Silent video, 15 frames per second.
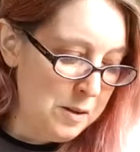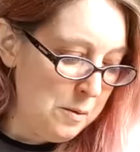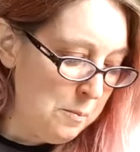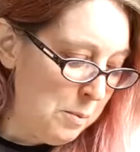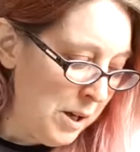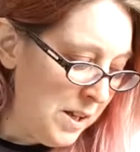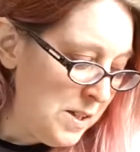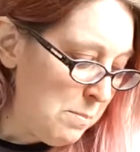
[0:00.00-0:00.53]

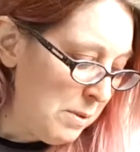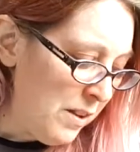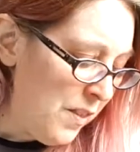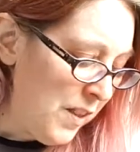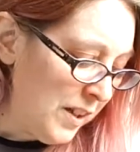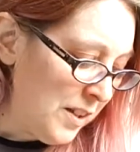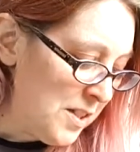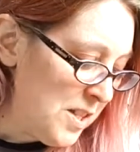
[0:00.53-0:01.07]
But it's been
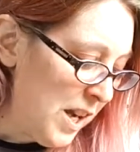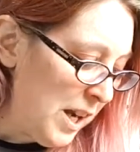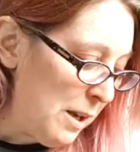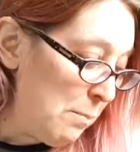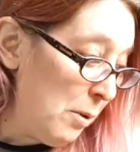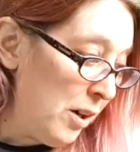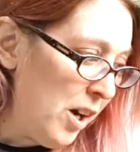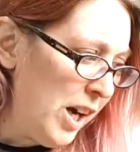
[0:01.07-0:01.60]
thicker tape,
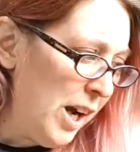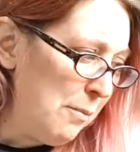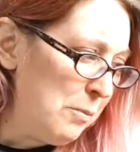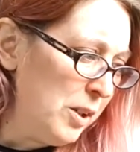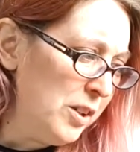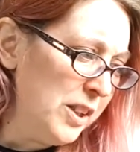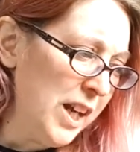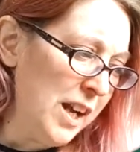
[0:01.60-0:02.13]
and I am
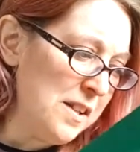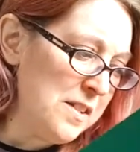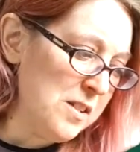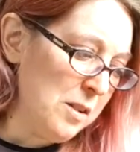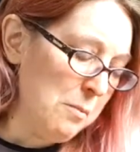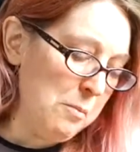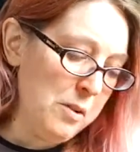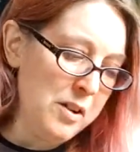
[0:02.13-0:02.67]
going to get
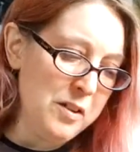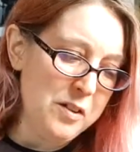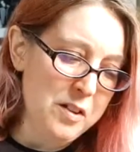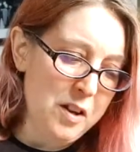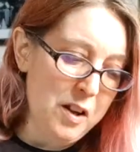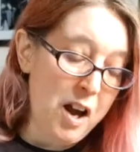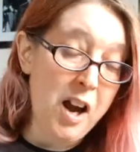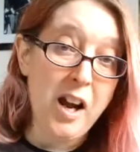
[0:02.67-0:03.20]
some.
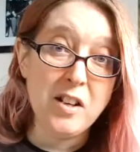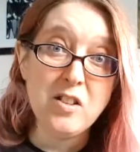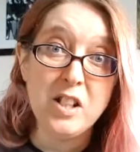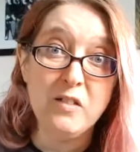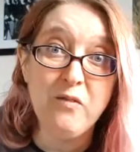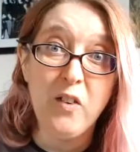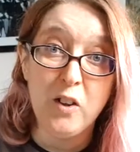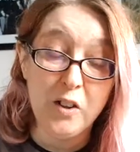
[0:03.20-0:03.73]
I actually
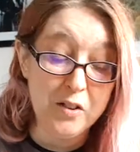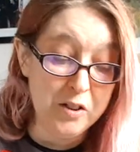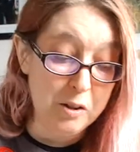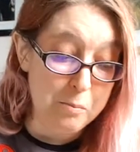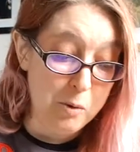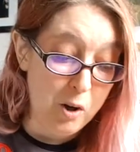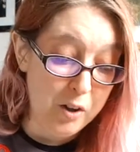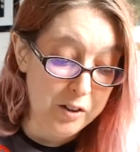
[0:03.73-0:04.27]
followed
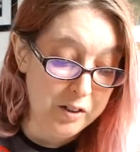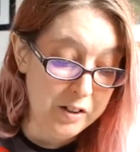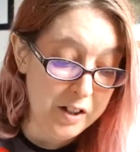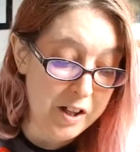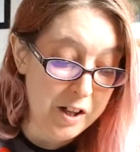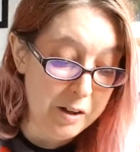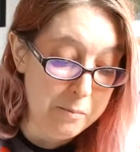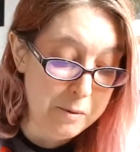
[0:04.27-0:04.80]
them on
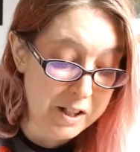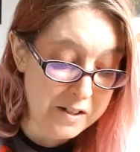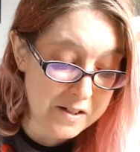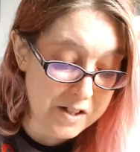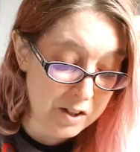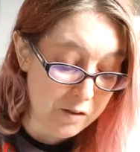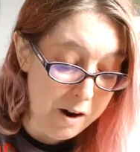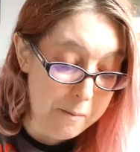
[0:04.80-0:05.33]

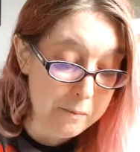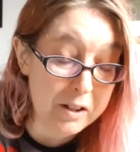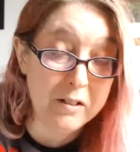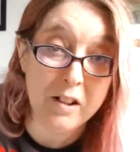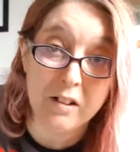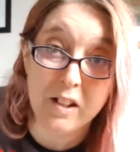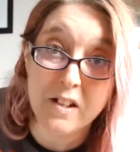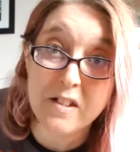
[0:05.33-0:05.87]
Instagram, and
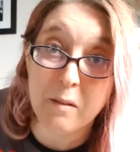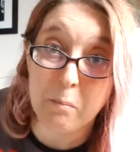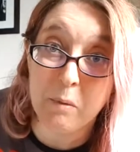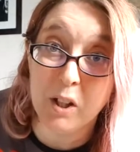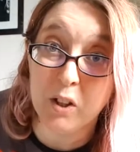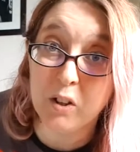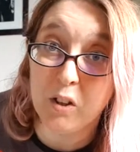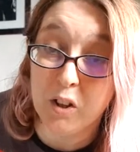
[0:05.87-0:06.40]
then they sent
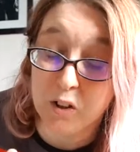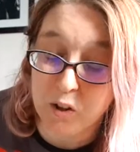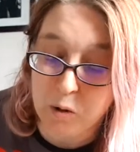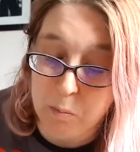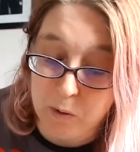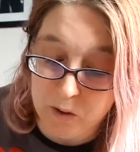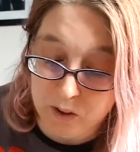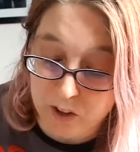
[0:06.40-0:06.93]
me a
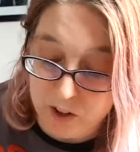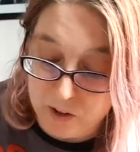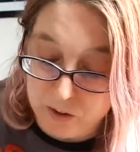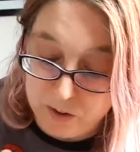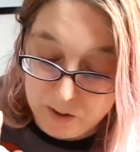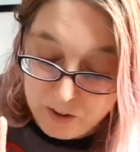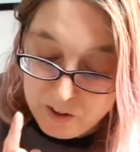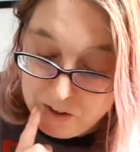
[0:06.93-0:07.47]
coupon
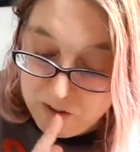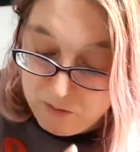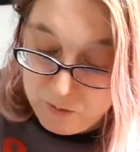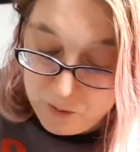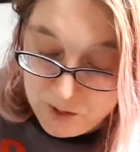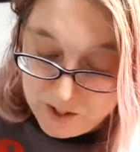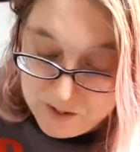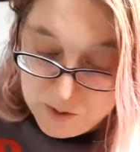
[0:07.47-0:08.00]
code for
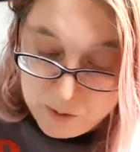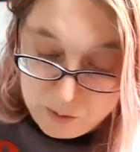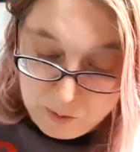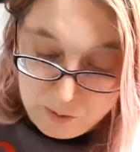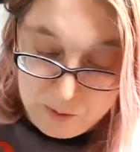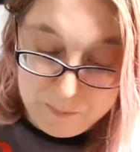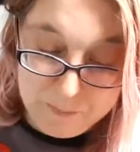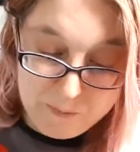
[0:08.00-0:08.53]
their
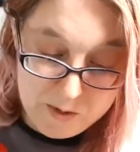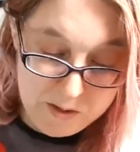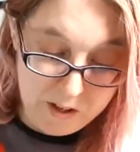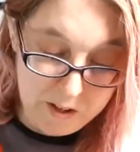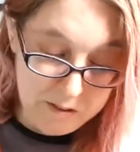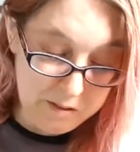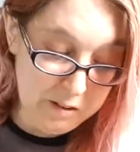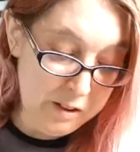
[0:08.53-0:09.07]
store,
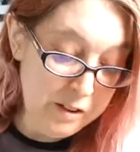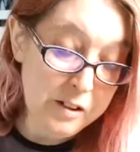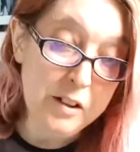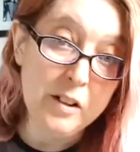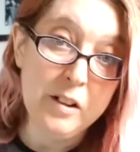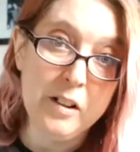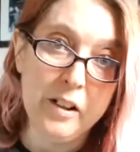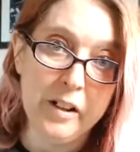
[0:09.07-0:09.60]
so...
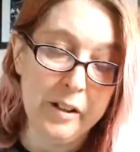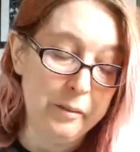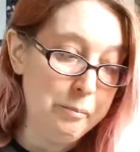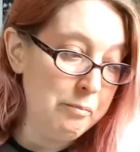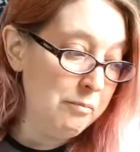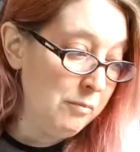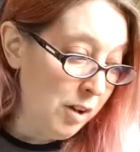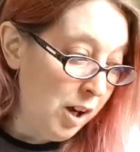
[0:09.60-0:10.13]

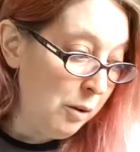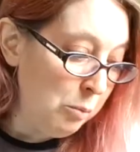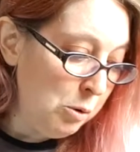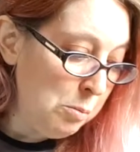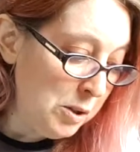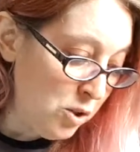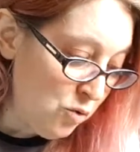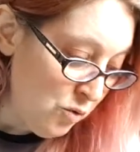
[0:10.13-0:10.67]
I will be